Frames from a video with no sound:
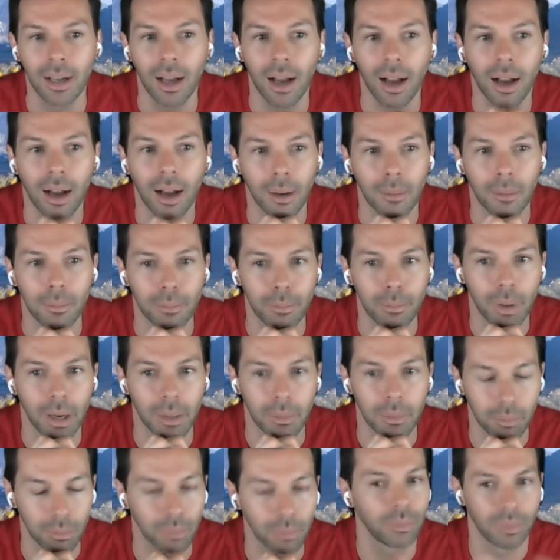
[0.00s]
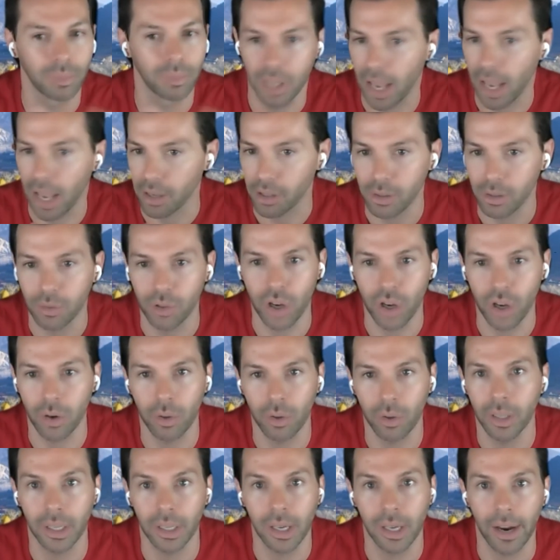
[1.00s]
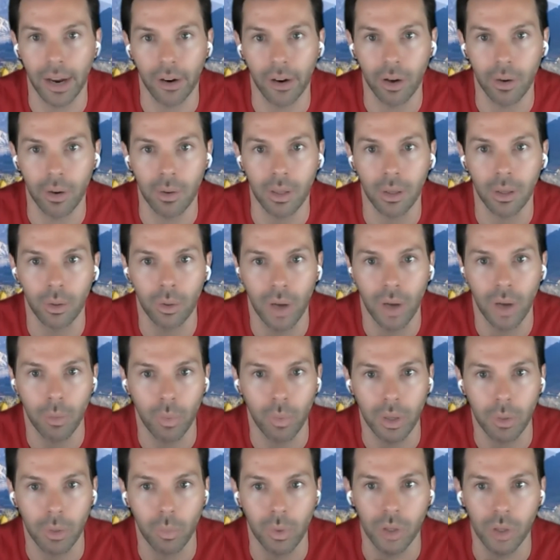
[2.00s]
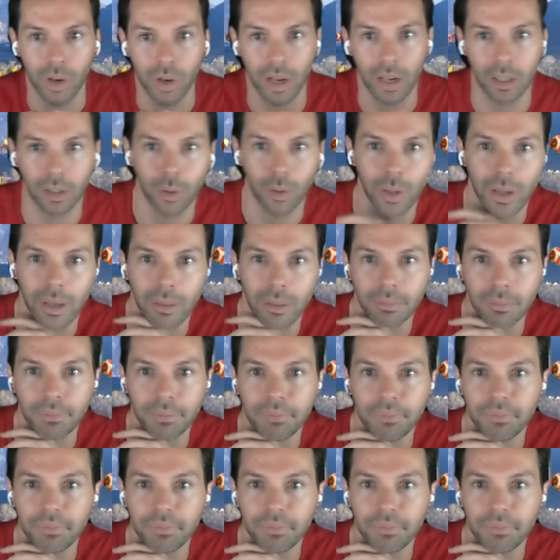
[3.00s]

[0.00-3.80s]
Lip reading: But yes, generally I agree with you, and we try to do that.